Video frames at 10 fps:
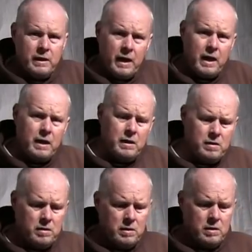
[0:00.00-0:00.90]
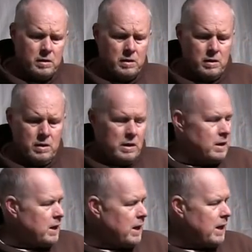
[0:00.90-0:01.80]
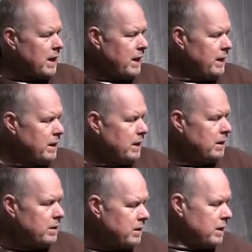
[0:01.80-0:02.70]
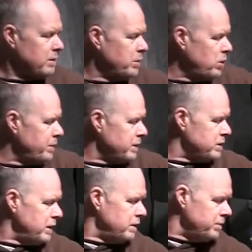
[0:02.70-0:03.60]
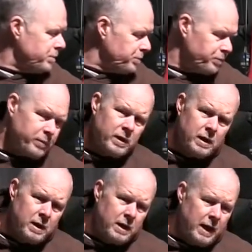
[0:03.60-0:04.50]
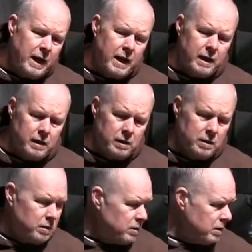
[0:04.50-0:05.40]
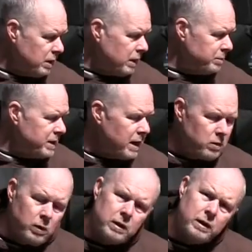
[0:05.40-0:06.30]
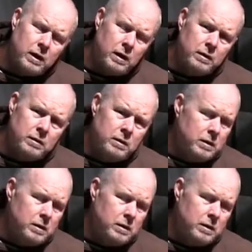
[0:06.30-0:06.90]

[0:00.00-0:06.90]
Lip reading: Today I got the motor mounts in and got them tack welded on.